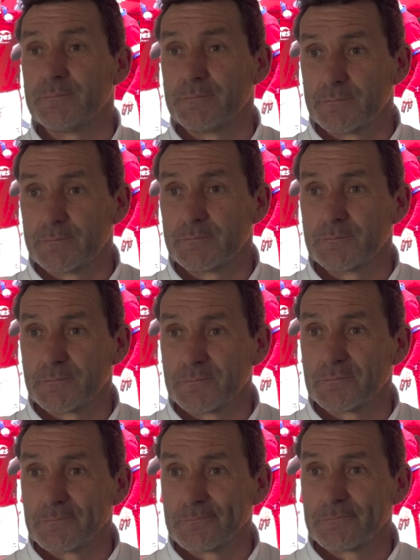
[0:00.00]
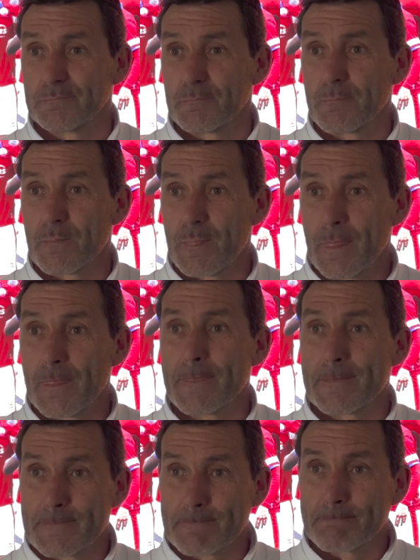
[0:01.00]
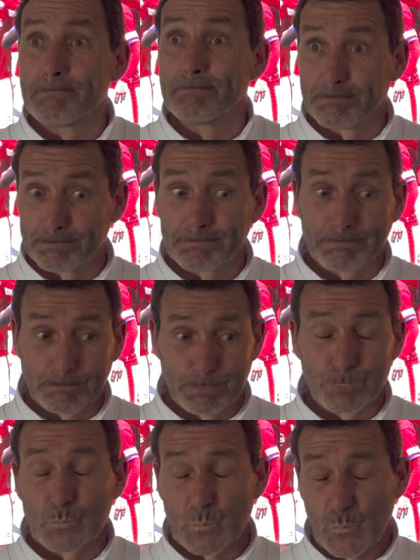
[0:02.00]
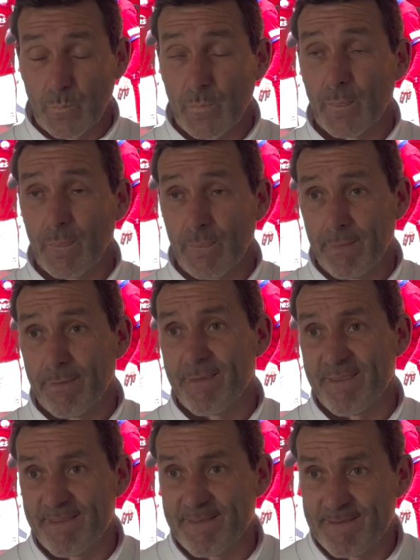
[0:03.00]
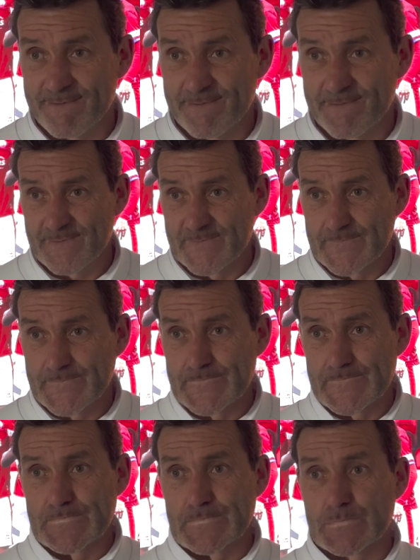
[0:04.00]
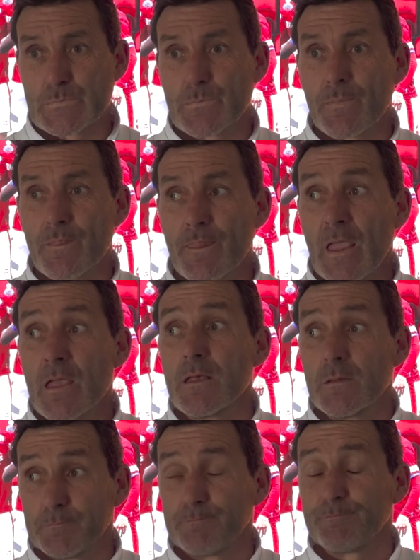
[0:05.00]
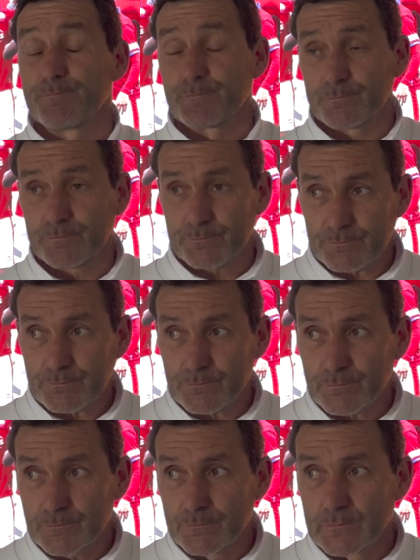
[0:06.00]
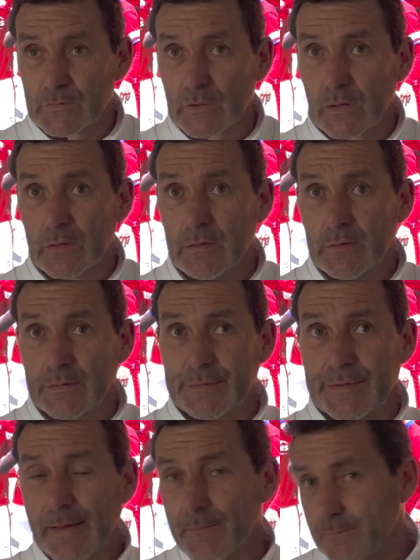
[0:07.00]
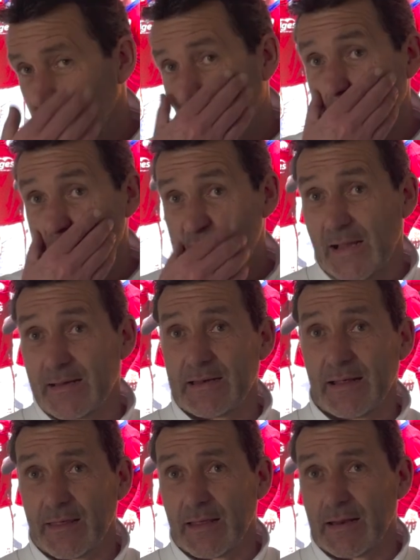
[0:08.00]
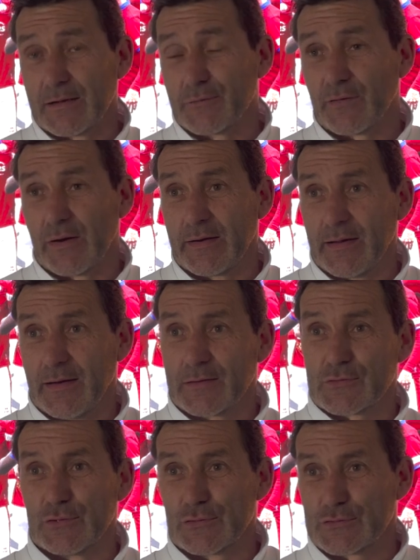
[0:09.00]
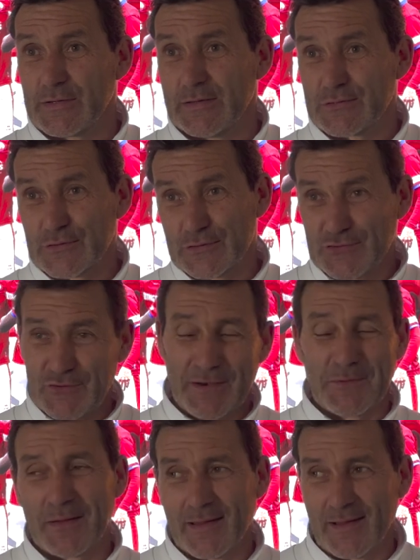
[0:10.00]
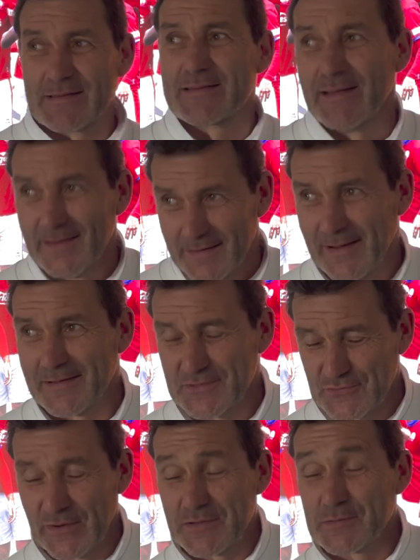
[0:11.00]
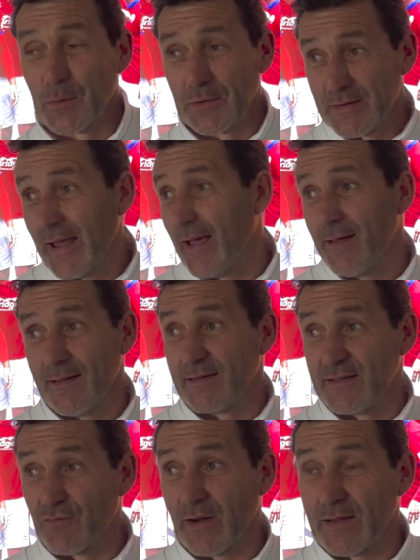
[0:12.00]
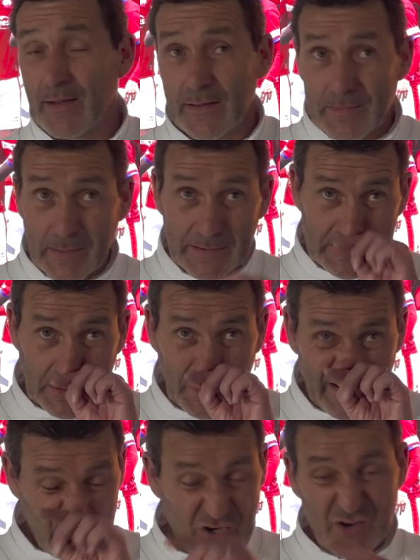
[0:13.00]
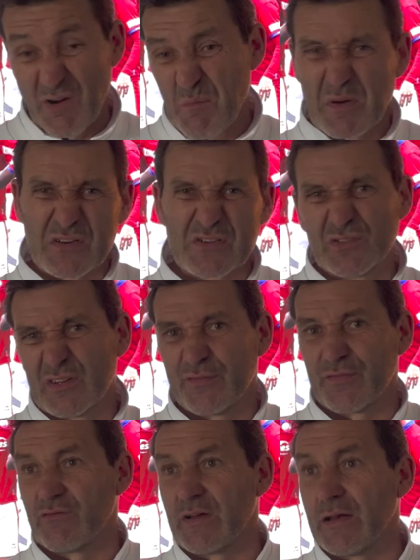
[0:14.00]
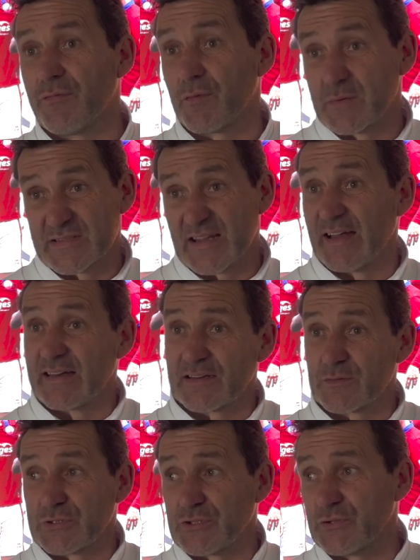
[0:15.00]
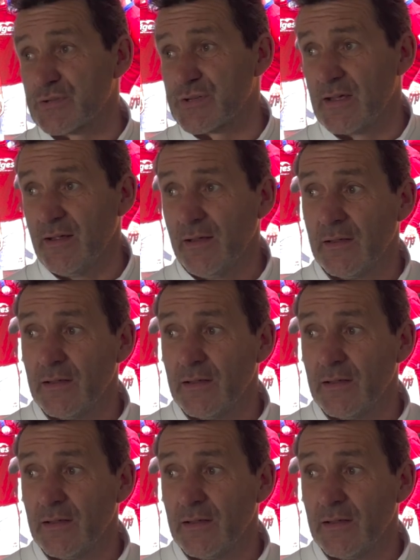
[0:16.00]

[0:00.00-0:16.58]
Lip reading: Obviously, there's going to be two games in very quick succession over the bank holiday weekend. Mm-hmm. It's quite disruptive, but I guess obviously every team has the same problem, don't they? Yeah, I'm standing here thinking it's Friday and it's Thursday. Yeah. So straight away, that's strange. But yeah, you're right. It's a quick turnaround, but it's no different really from a Saturday to a Tuesday.